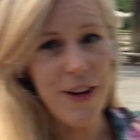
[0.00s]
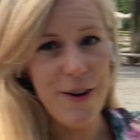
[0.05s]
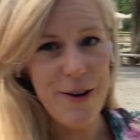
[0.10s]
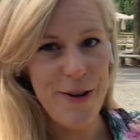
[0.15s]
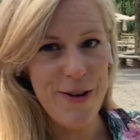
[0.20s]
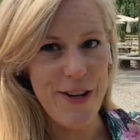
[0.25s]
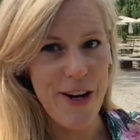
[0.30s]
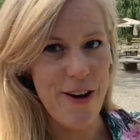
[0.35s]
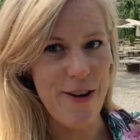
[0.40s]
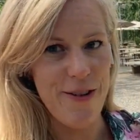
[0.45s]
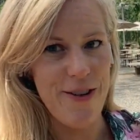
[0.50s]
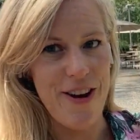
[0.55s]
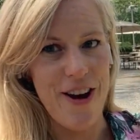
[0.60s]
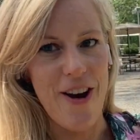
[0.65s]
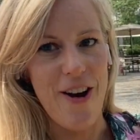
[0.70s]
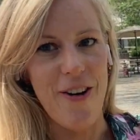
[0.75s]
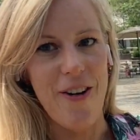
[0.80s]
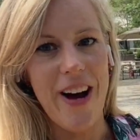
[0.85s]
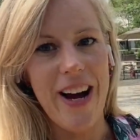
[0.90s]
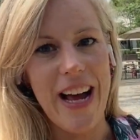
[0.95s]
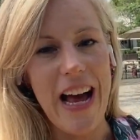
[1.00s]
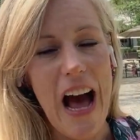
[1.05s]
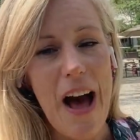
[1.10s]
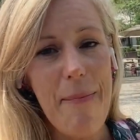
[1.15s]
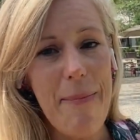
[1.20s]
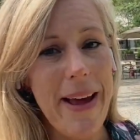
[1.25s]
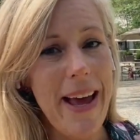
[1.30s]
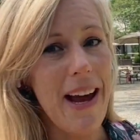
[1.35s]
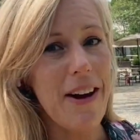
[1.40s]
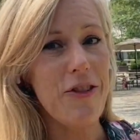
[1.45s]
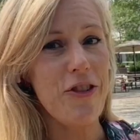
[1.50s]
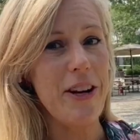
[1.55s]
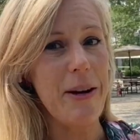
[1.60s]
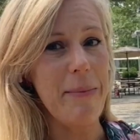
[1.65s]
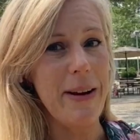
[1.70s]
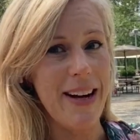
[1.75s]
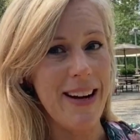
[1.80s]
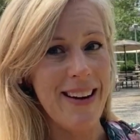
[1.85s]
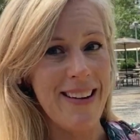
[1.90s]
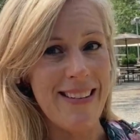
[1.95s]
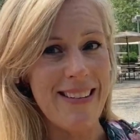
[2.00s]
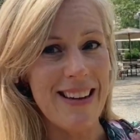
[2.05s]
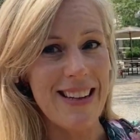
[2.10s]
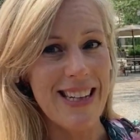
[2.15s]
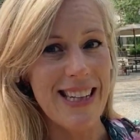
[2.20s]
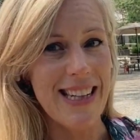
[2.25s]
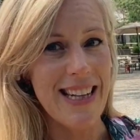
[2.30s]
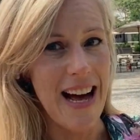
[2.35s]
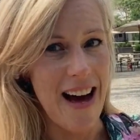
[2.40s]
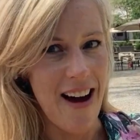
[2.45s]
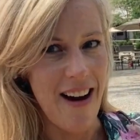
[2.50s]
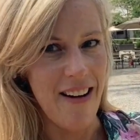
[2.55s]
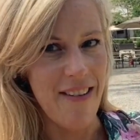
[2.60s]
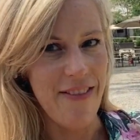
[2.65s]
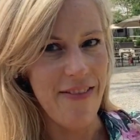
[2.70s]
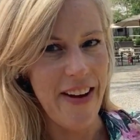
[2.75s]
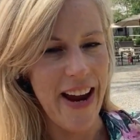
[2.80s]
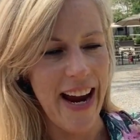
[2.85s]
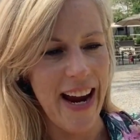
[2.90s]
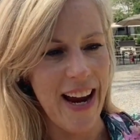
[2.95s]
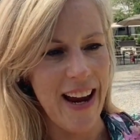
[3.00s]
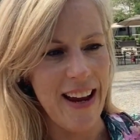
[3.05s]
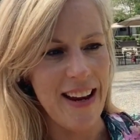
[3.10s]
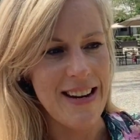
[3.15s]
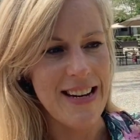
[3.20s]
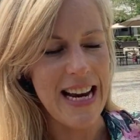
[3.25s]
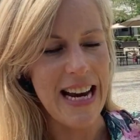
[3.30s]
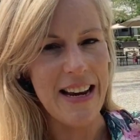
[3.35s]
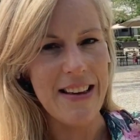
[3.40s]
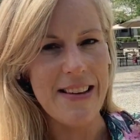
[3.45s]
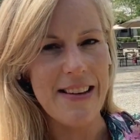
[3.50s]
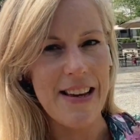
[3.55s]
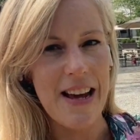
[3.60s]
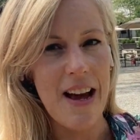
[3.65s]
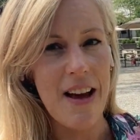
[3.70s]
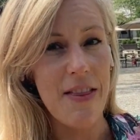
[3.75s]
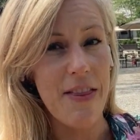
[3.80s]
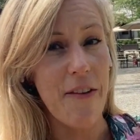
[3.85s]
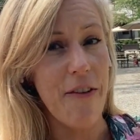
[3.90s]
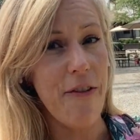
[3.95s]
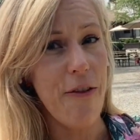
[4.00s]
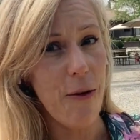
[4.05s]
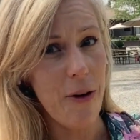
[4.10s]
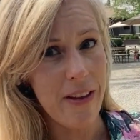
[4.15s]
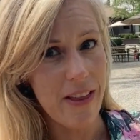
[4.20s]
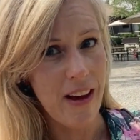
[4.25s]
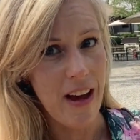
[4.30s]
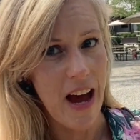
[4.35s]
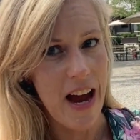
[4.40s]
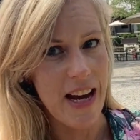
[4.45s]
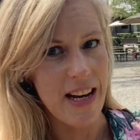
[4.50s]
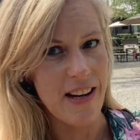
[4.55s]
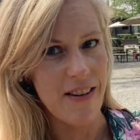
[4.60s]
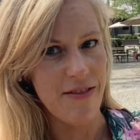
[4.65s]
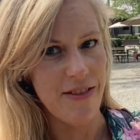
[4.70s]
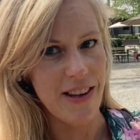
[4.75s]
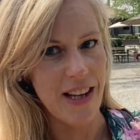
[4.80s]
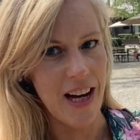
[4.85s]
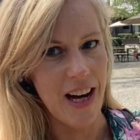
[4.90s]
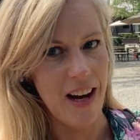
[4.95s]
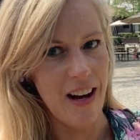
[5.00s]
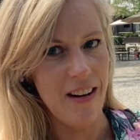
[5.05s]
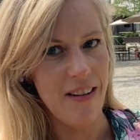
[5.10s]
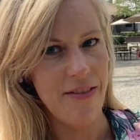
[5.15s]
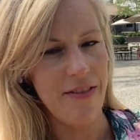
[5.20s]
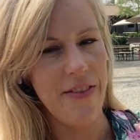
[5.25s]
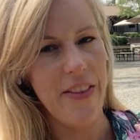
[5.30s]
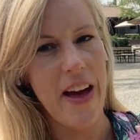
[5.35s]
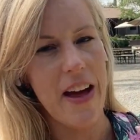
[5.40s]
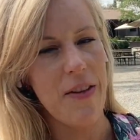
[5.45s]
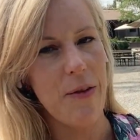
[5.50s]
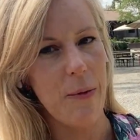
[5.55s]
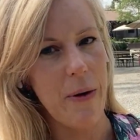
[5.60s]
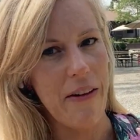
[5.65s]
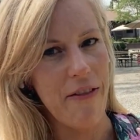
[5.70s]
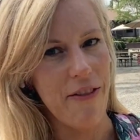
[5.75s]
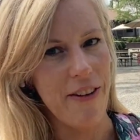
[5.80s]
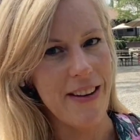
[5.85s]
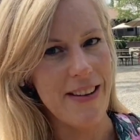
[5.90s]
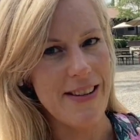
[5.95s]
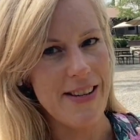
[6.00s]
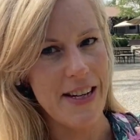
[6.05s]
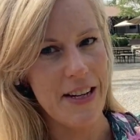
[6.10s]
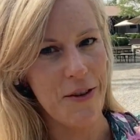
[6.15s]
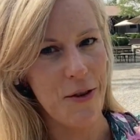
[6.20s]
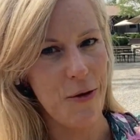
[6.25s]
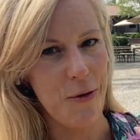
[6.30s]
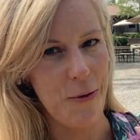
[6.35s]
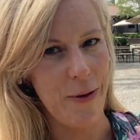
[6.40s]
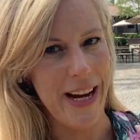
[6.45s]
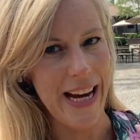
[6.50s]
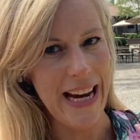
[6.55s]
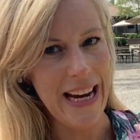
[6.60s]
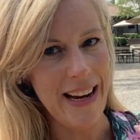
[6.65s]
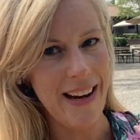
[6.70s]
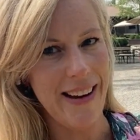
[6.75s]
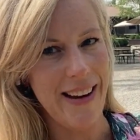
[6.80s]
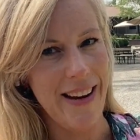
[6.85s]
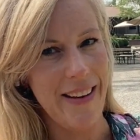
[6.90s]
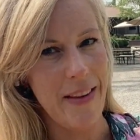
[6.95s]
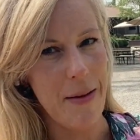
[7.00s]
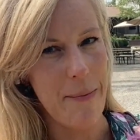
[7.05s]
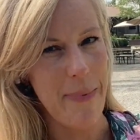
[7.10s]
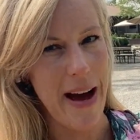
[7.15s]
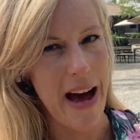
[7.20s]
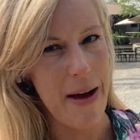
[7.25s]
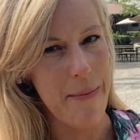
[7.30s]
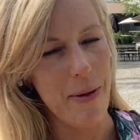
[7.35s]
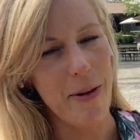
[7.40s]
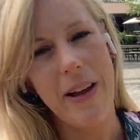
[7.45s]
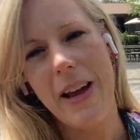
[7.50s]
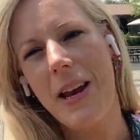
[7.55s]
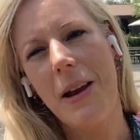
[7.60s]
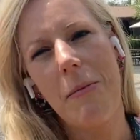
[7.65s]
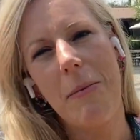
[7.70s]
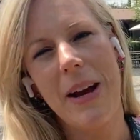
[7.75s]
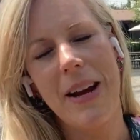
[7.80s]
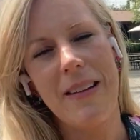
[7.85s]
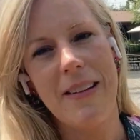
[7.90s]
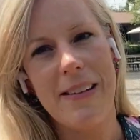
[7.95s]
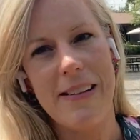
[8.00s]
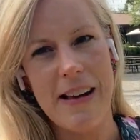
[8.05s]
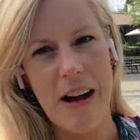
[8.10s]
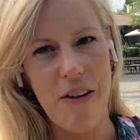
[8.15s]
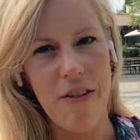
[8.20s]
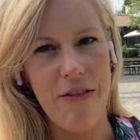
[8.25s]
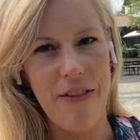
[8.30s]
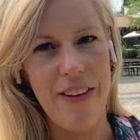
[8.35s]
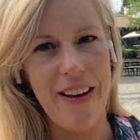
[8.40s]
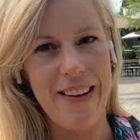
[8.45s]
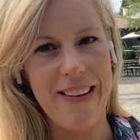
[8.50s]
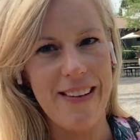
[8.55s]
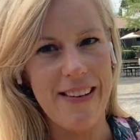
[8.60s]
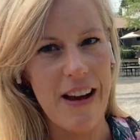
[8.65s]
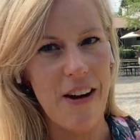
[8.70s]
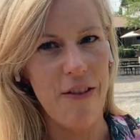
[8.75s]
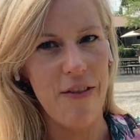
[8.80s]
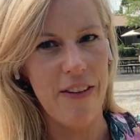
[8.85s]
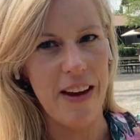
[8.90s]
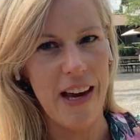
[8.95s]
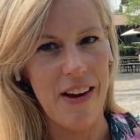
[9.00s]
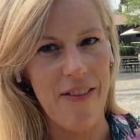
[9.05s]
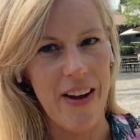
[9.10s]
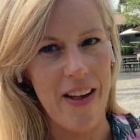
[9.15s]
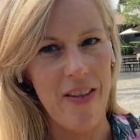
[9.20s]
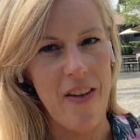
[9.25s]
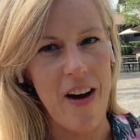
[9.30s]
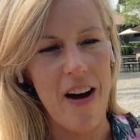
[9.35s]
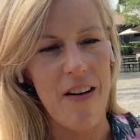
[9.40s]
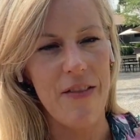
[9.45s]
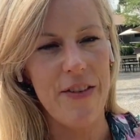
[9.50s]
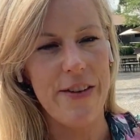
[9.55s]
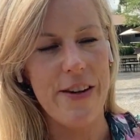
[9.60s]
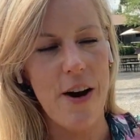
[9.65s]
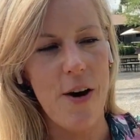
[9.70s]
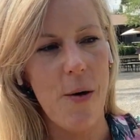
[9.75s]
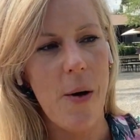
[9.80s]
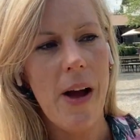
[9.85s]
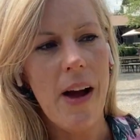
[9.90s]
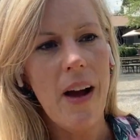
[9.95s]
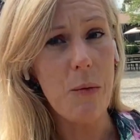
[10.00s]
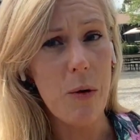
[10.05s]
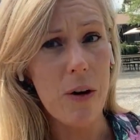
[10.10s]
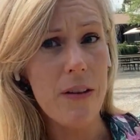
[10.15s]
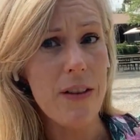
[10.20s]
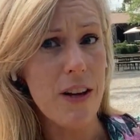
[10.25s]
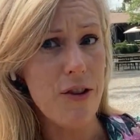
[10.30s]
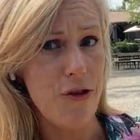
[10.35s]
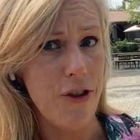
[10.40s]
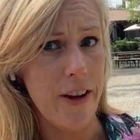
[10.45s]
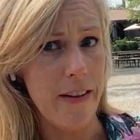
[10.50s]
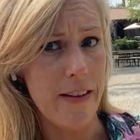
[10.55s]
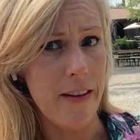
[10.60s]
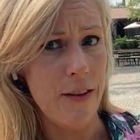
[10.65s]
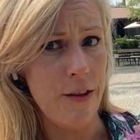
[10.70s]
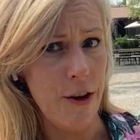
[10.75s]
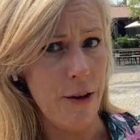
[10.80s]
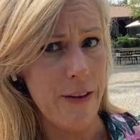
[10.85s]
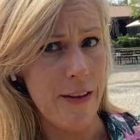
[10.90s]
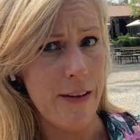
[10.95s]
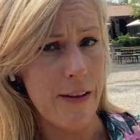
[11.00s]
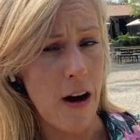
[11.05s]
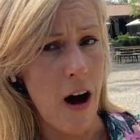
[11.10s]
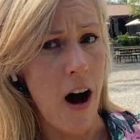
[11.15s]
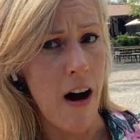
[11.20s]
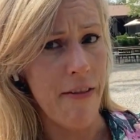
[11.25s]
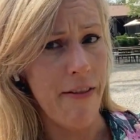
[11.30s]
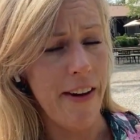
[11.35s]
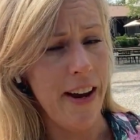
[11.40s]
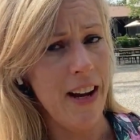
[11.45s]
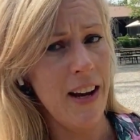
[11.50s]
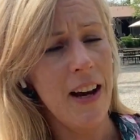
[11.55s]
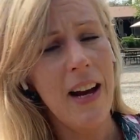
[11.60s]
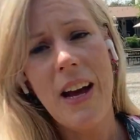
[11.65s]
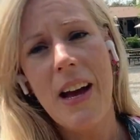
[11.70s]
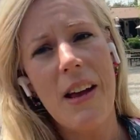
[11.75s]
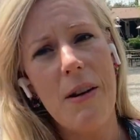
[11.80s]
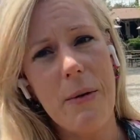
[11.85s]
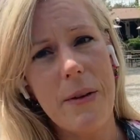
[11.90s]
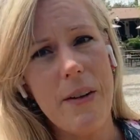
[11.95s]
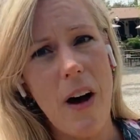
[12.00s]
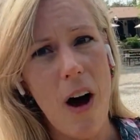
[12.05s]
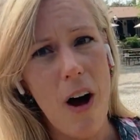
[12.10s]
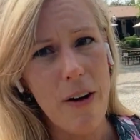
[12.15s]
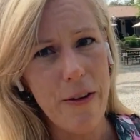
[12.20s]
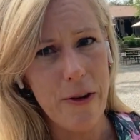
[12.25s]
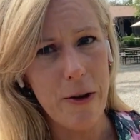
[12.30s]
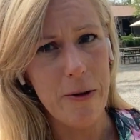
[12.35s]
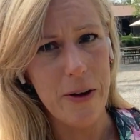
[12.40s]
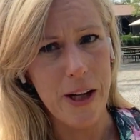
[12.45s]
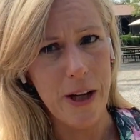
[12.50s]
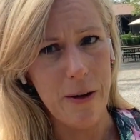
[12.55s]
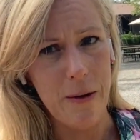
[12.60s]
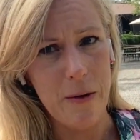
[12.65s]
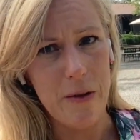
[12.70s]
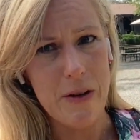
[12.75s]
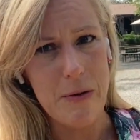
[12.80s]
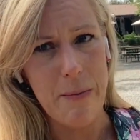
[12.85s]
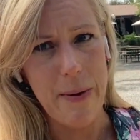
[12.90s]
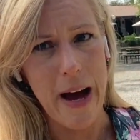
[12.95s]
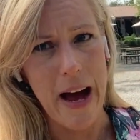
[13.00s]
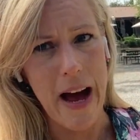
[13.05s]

you who don't know, agape actually means love, and it's the fourth kind of love that's referenced in Greek in the Bible, and it means selfless, self-giving love. So it's a word that Jesus uses often, and it was also used